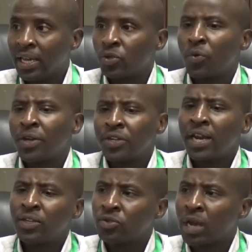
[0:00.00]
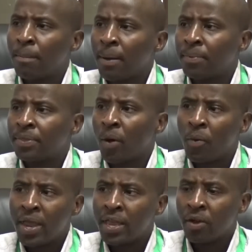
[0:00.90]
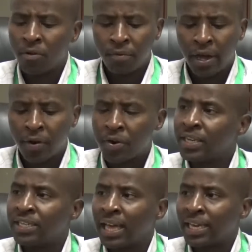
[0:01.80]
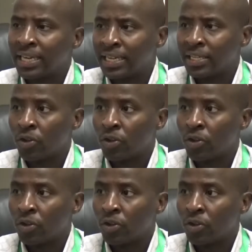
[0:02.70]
so we are trying to come up with a way of creating that linkage,